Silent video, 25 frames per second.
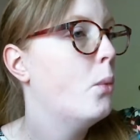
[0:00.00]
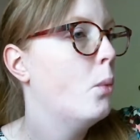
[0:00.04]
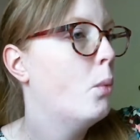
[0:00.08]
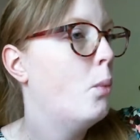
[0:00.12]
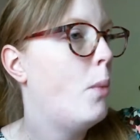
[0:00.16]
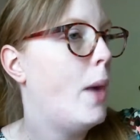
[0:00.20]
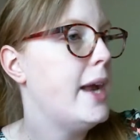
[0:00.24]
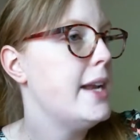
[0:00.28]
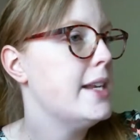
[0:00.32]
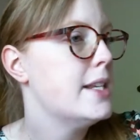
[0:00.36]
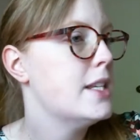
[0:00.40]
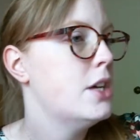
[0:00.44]

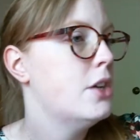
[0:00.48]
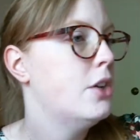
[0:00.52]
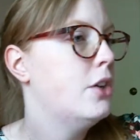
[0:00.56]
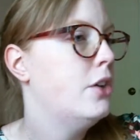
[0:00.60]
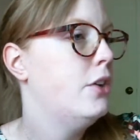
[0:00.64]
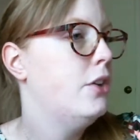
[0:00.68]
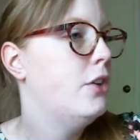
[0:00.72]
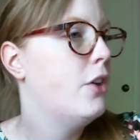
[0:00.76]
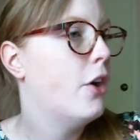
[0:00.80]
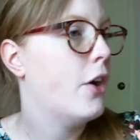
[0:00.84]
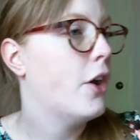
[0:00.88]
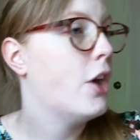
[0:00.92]
Wait,
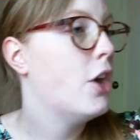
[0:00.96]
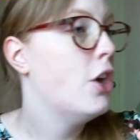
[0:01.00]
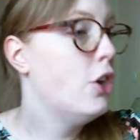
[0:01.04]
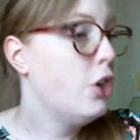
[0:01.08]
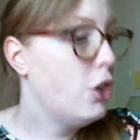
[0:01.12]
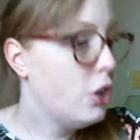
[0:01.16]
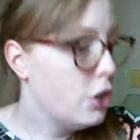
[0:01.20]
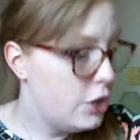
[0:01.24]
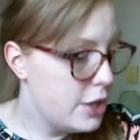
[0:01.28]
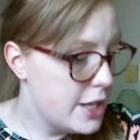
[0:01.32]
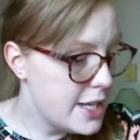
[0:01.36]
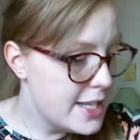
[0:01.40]
no.
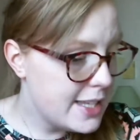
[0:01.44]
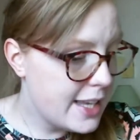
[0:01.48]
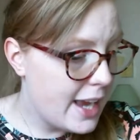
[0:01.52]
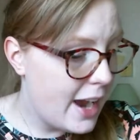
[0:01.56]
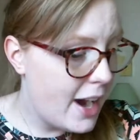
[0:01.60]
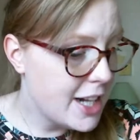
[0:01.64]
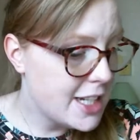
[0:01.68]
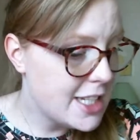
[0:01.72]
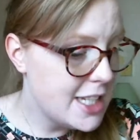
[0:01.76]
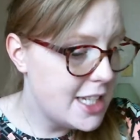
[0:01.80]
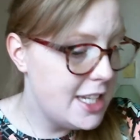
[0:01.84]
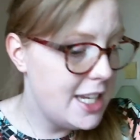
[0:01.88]
This
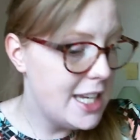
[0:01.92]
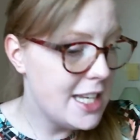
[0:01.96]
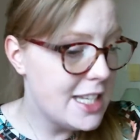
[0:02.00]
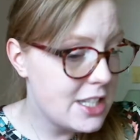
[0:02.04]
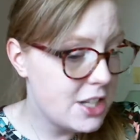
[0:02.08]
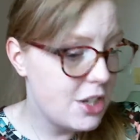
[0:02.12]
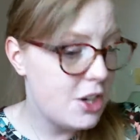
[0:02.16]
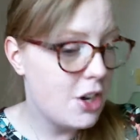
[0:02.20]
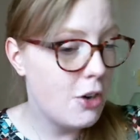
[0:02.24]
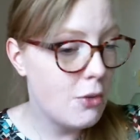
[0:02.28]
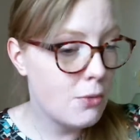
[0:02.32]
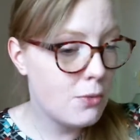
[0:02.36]
character needs
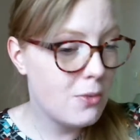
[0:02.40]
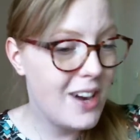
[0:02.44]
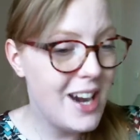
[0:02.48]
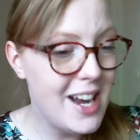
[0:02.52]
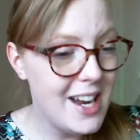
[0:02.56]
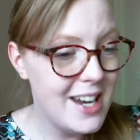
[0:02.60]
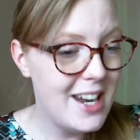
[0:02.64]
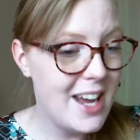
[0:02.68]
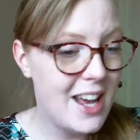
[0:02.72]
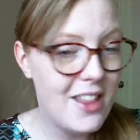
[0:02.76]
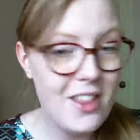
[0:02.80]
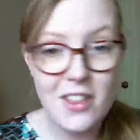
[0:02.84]
to know
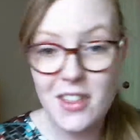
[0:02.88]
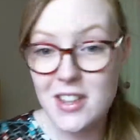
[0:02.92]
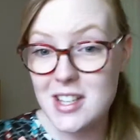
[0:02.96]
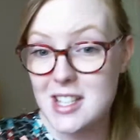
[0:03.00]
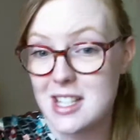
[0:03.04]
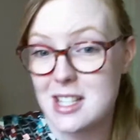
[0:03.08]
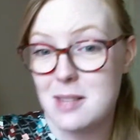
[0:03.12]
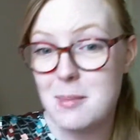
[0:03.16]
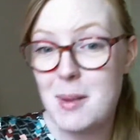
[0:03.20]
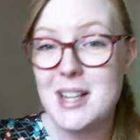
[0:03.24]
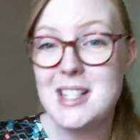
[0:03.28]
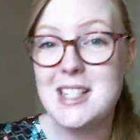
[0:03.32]
right now that this
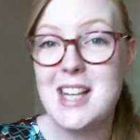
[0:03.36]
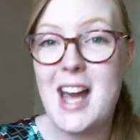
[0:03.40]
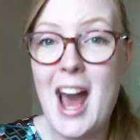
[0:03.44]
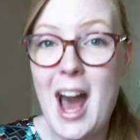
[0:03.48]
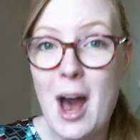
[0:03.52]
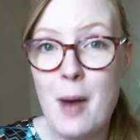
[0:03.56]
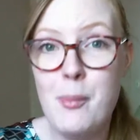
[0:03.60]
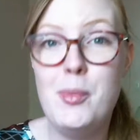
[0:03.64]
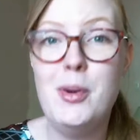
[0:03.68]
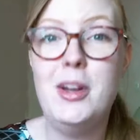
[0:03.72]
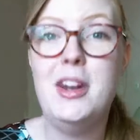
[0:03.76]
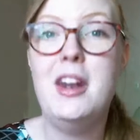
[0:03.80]
is about to
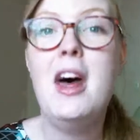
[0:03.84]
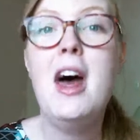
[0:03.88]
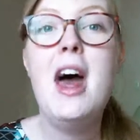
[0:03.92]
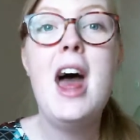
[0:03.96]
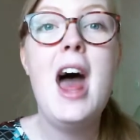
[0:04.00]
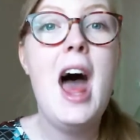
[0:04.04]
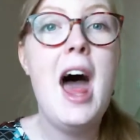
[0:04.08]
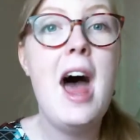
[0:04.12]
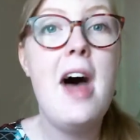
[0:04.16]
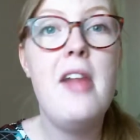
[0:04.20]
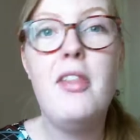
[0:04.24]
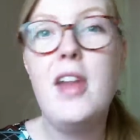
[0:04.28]
happen,
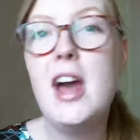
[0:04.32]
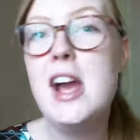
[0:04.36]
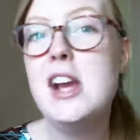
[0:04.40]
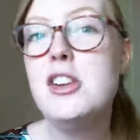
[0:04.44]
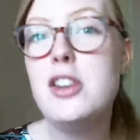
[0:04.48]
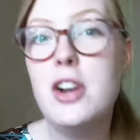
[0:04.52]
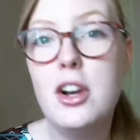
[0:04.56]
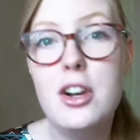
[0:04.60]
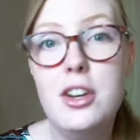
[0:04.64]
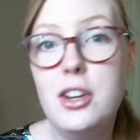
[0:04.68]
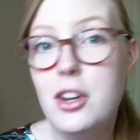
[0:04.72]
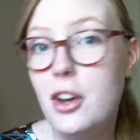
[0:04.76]
and they
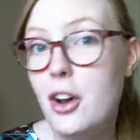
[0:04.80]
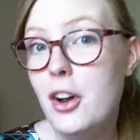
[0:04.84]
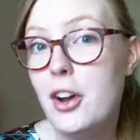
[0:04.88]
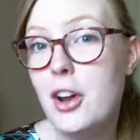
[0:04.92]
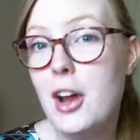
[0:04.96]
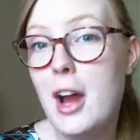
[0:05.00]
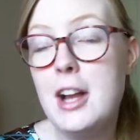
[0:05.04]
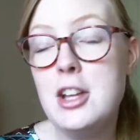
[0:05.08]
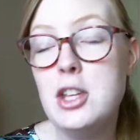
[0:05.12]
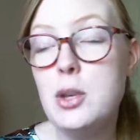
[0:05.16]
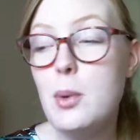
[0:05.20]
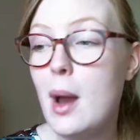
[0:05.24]
don't know.
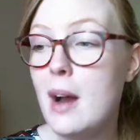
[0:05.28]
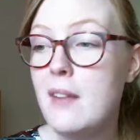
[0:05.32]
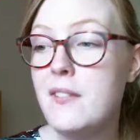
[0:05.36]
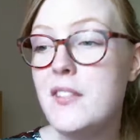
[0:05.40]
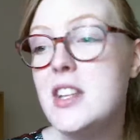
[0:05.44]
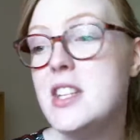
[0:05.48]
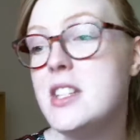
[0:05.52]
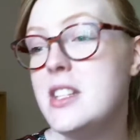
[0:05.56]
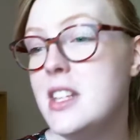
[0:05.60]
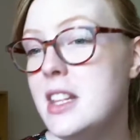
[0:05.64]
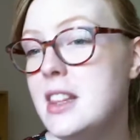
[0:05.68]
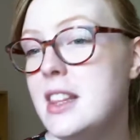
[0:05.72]
And you have
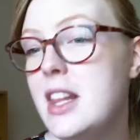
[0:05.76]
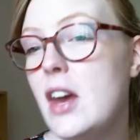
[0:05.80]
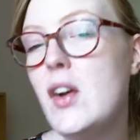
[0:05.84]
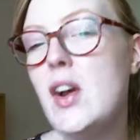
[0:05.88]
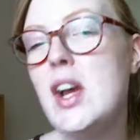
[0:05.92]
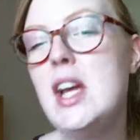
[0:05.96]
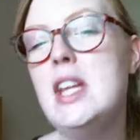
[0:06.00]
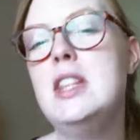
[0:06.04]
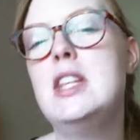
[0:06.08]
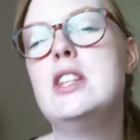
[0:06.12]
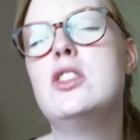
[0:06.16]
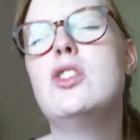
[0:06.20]
to sit there
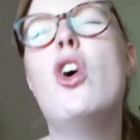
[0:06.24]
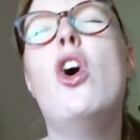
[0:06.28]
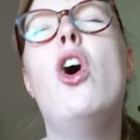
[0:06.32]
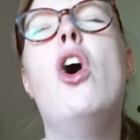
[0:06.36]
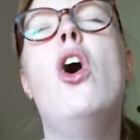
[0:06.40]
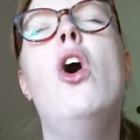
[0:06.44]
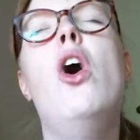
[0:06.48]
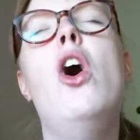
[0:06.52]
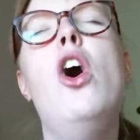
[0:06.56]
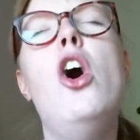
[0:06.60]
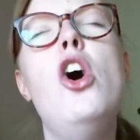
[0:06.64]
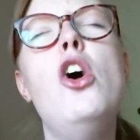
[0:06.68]
in this
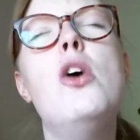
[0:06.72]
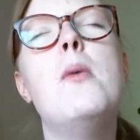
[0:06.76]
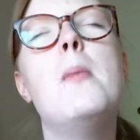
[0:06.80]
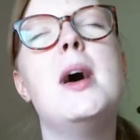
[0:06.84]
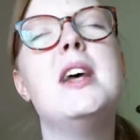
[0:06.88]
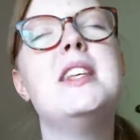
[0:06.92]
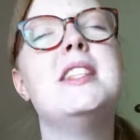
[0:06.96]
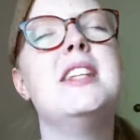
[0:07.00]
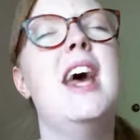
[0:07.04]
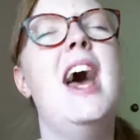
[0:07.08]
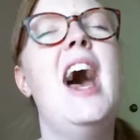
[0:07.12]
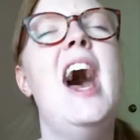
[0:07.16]

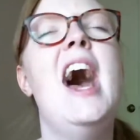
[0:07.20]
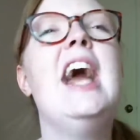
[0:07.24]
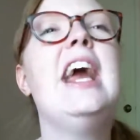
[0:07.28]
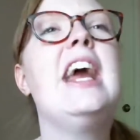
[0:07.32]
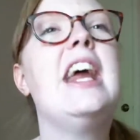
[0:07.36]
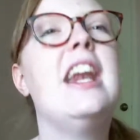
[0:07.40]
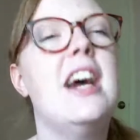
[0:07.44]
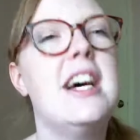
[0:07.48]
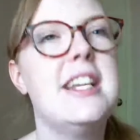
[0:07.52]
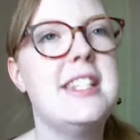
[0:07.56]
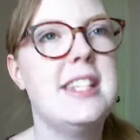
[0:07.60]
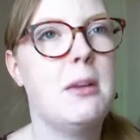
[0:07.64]
almost
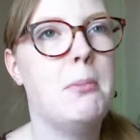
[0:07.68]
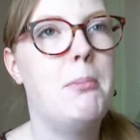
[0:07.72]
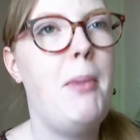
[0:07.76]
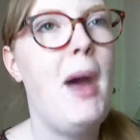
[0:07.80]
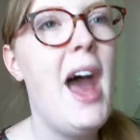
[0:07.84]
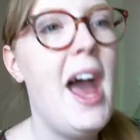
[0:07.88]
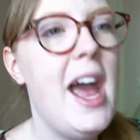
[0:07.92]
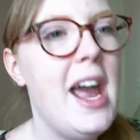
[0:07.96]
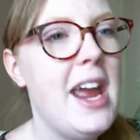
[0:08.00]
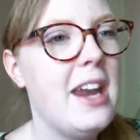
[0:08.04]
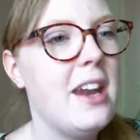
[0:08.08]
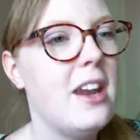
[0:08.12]
agonizing
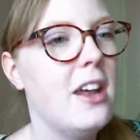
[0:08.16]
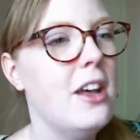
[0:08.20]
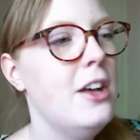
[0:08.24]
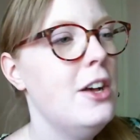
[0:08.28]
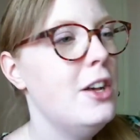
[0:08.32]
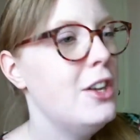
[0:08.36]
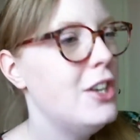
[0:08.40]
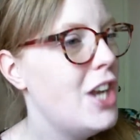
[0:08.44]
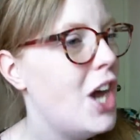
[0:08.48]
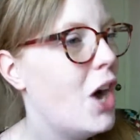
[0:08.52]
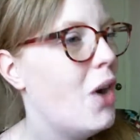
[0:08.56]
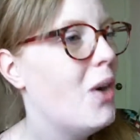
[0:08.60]
pain
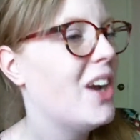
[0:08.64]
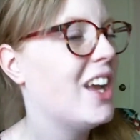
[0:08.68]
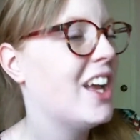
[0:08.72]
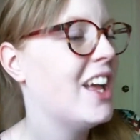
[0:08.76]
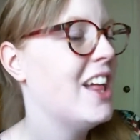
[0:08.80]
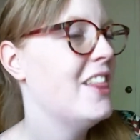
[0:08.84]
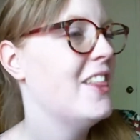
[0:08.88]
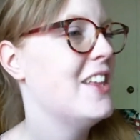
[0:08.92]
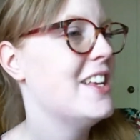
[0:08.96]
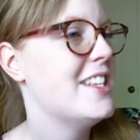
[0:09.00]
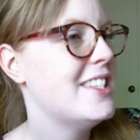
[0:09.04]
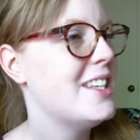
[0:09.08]
knowing
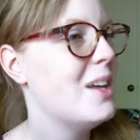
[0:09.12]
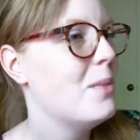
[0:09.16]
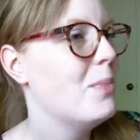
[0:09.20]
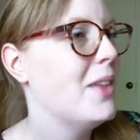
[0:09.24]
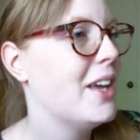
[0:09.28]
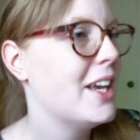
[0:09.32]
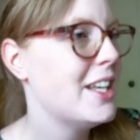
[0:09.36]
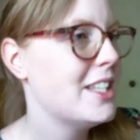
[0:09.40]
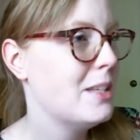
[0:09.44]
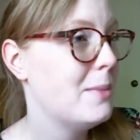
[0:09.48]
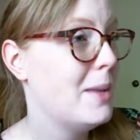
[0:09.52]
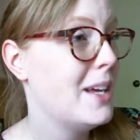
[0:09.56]
that
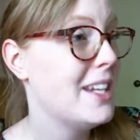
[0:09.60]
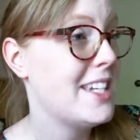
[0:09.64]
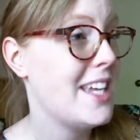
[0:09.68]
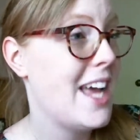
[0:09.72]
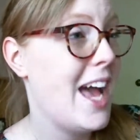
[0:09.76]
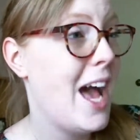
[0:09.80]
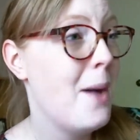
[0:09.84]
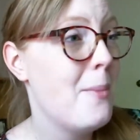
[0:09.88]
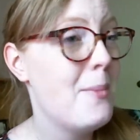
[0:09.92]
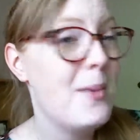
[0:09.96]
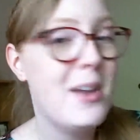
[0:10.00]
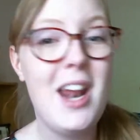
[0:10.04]
something is about to
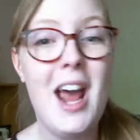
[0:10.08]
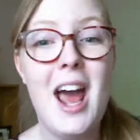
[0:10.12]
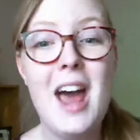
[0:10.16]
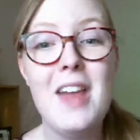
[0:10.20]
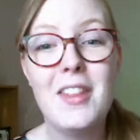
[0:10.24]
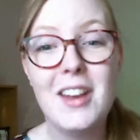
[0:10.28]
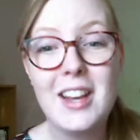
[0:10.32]
happen and the